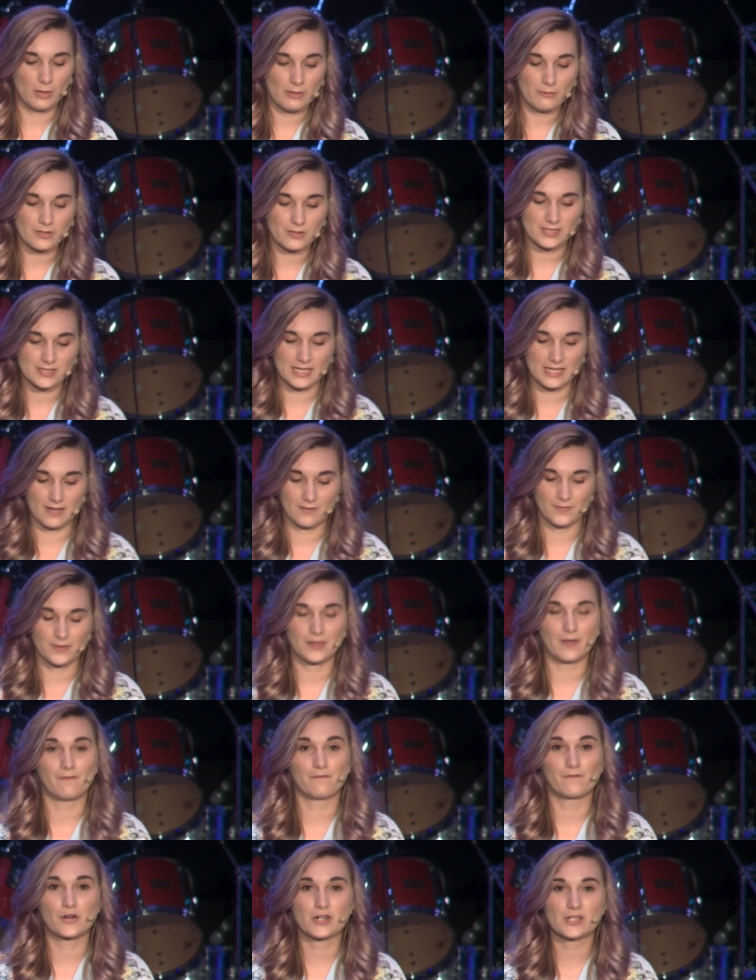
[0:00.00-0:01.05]
we receive
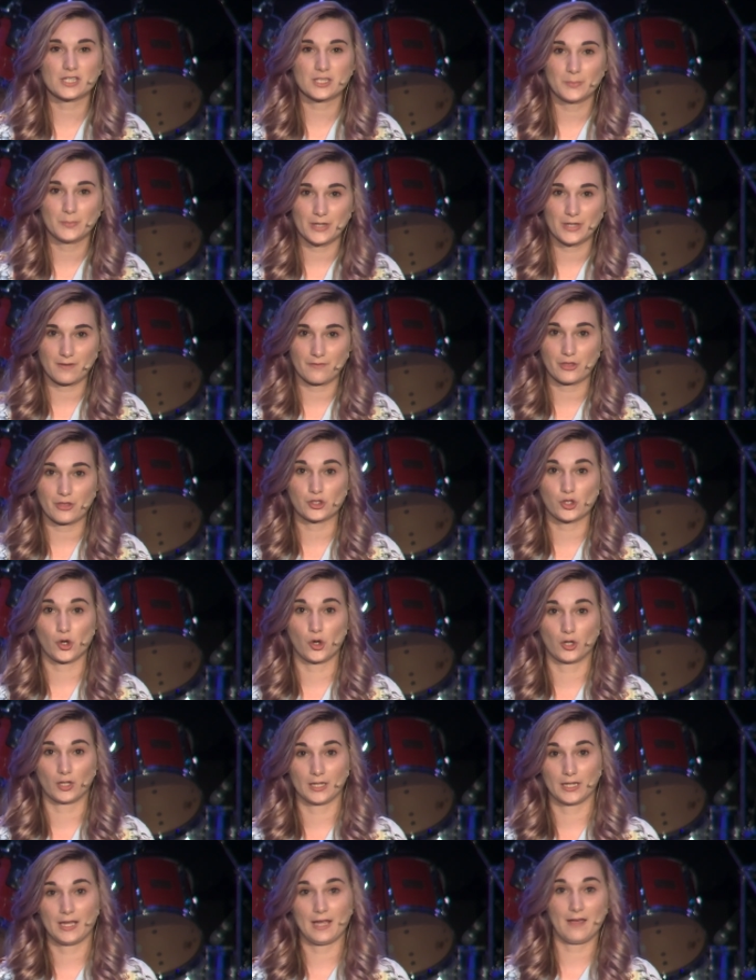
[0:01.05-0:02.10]
the first book of the
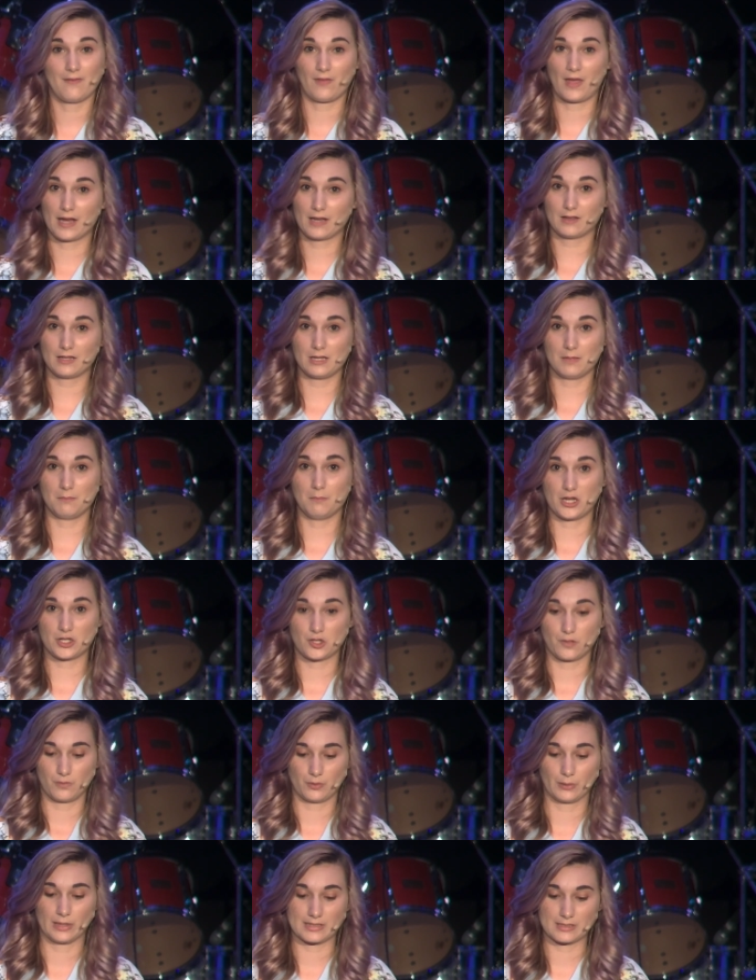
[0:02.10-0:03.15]
Torah and likely much
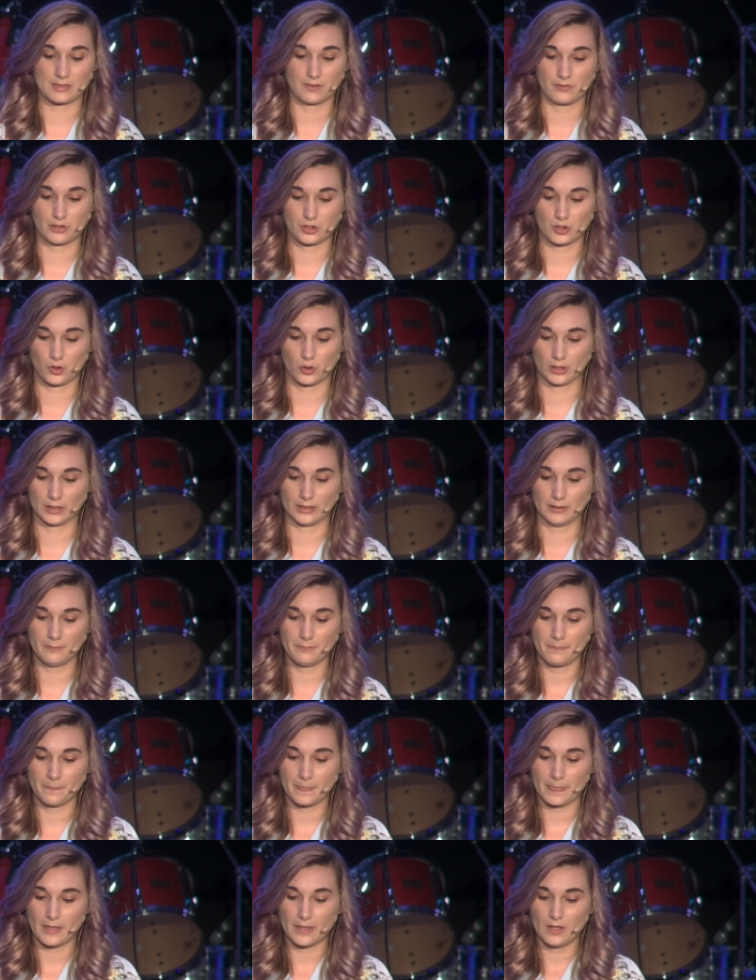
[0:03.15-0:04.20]
of the rest of the Torah.
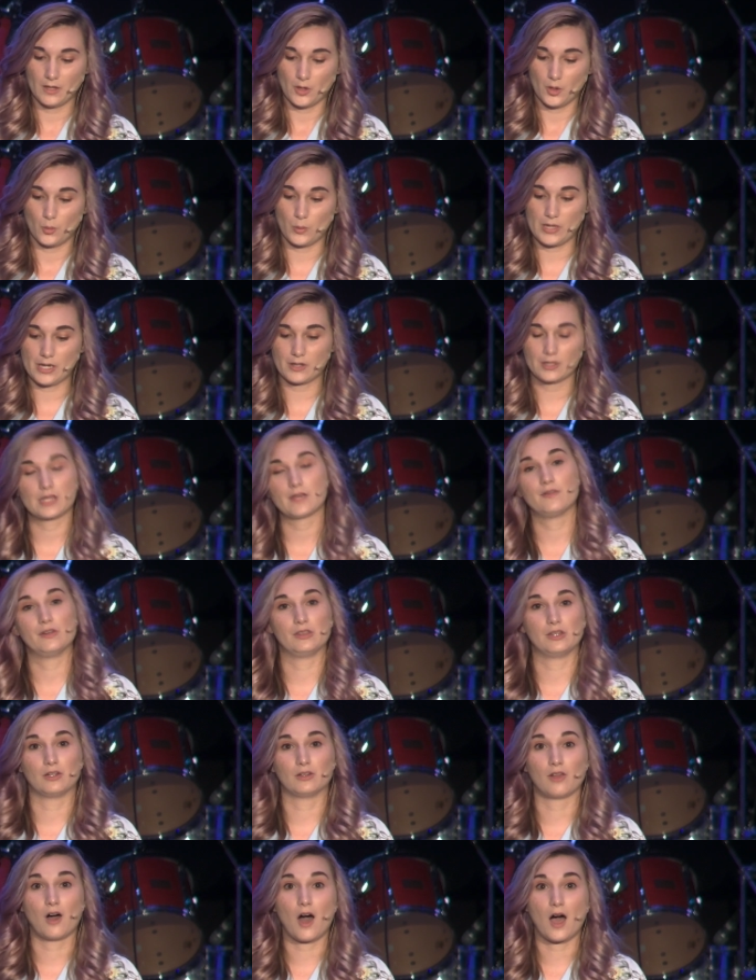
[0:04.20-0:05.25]
We are given
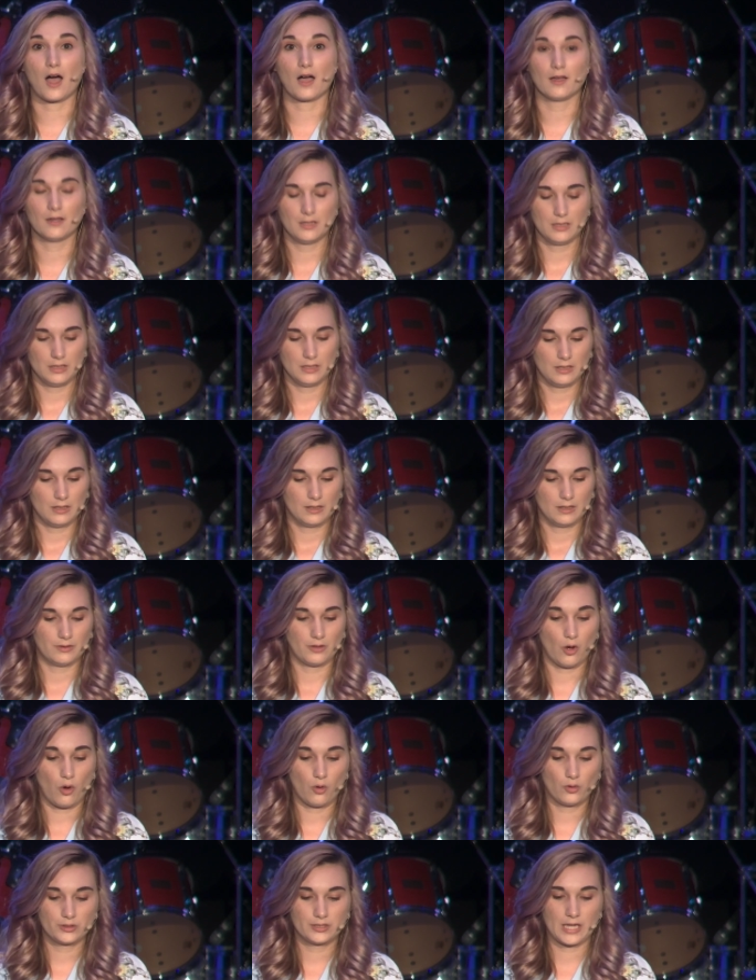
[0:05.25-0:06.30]
the law,
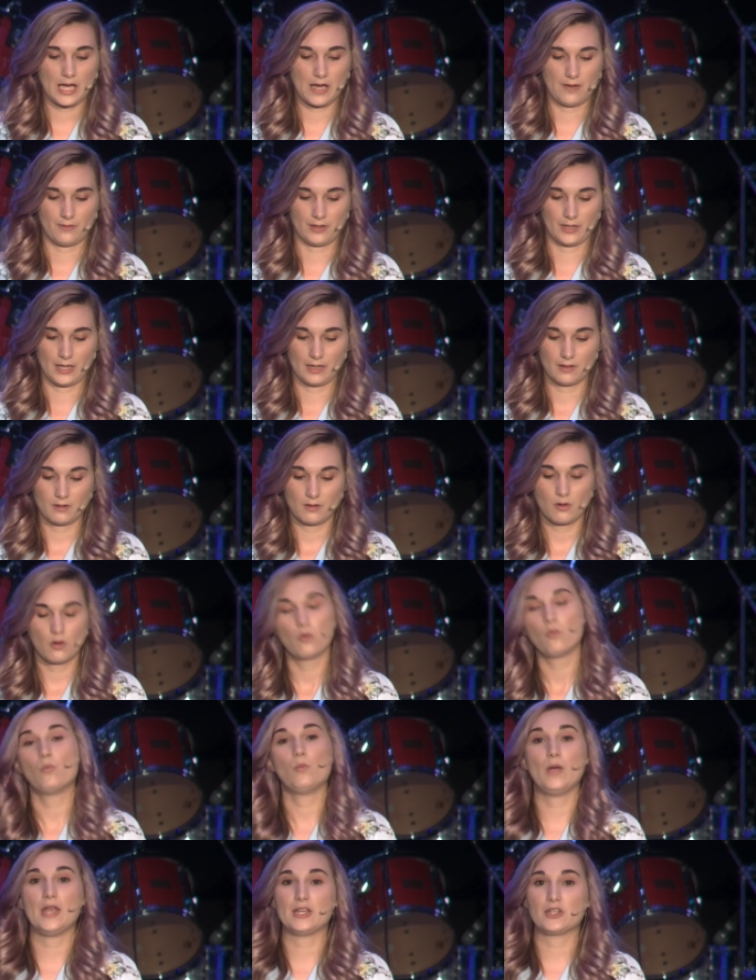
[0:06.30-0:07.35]
the Old Covenant,
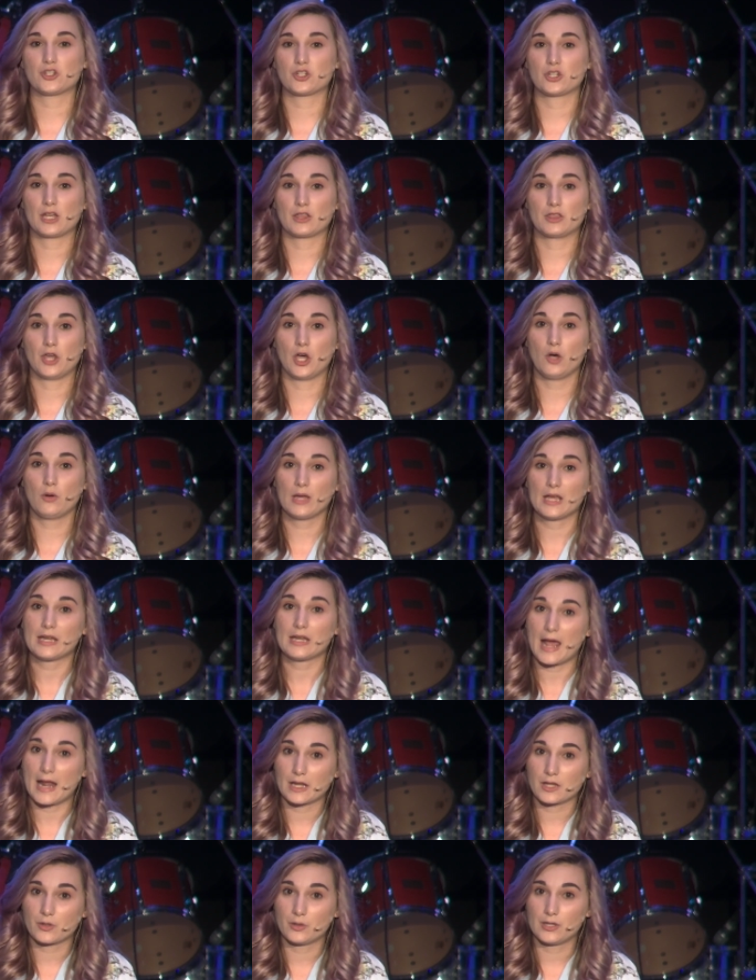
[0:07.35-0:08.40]
which, though
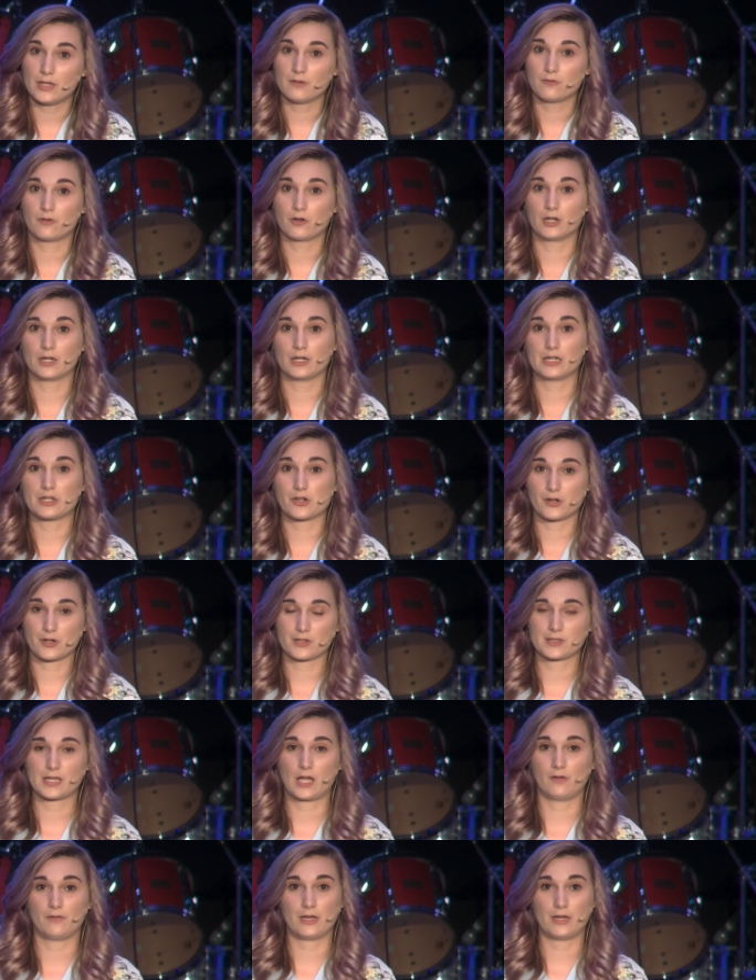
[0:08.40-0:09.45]
inadequate for eternal
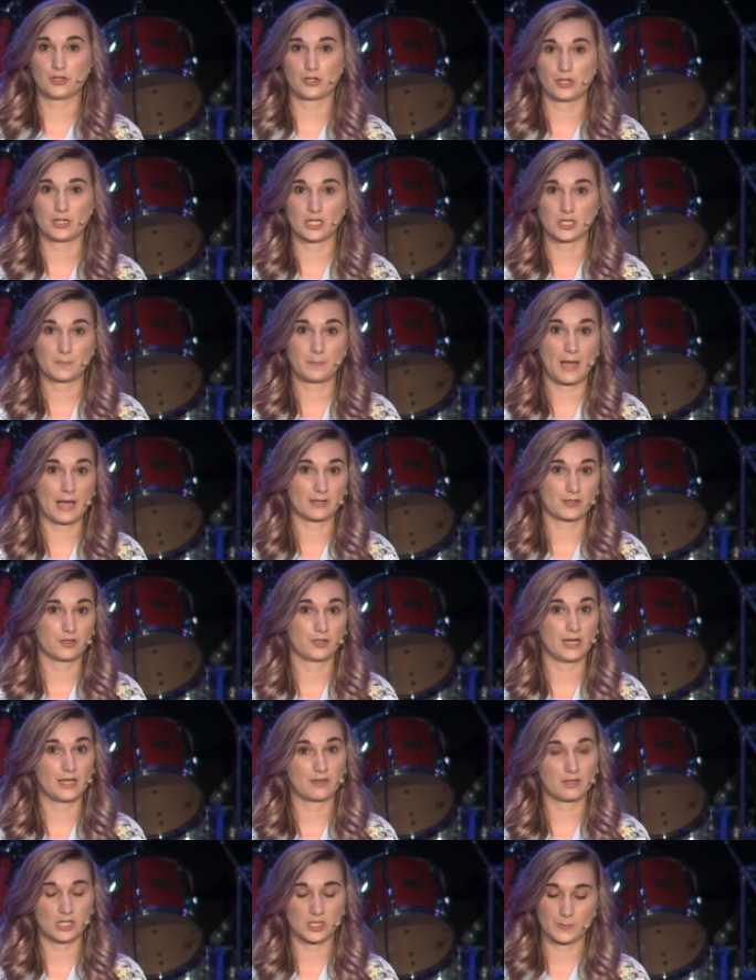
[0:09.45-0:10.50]
salvation, as Pastor
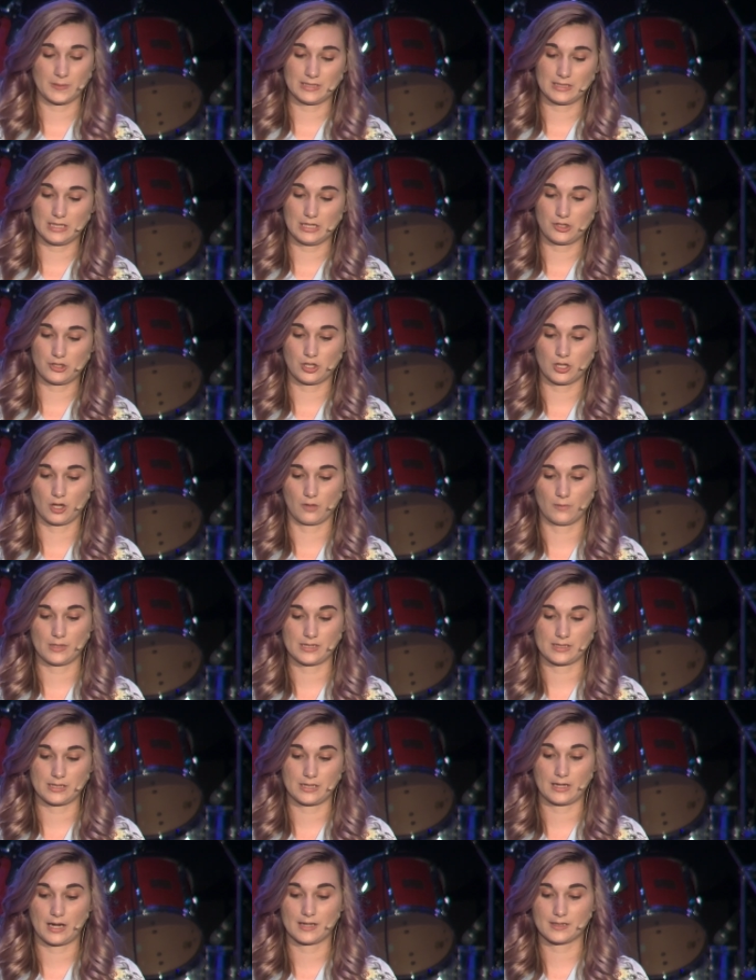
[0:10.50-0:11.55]
Nathan has been teaching on
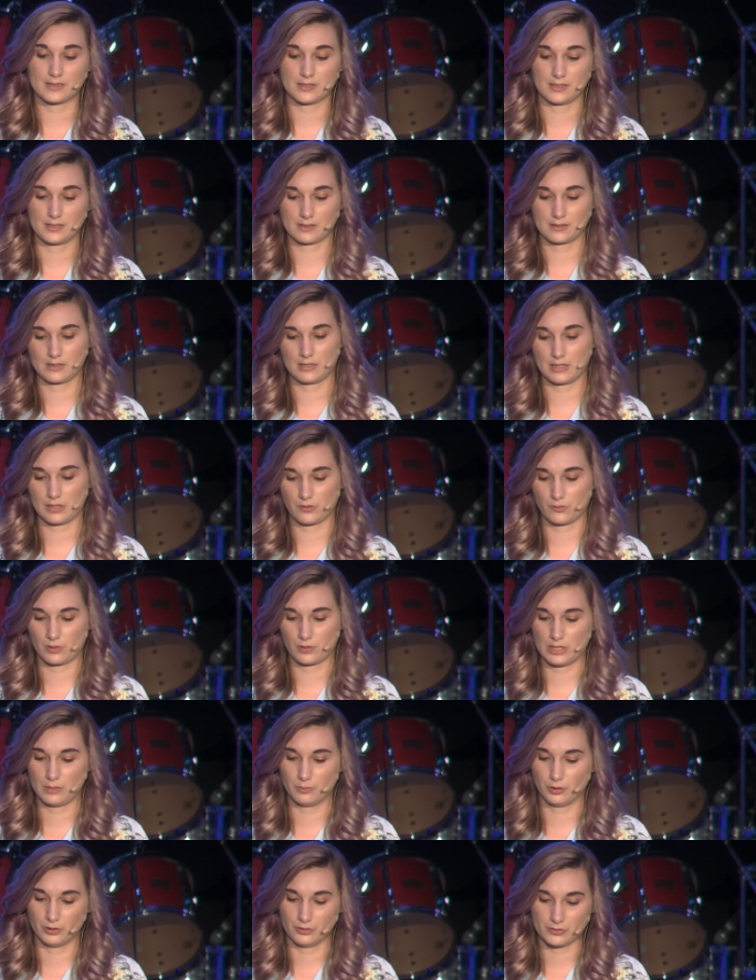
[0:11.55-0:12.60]
Wednesday nights in his study through
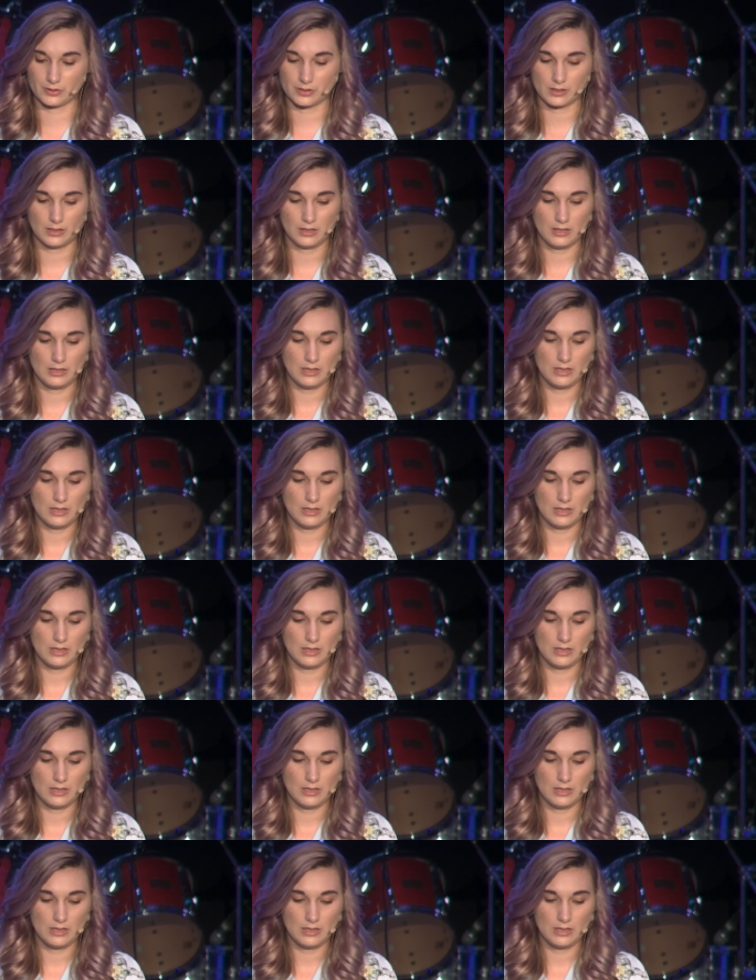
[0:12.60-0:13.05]
Hebrews,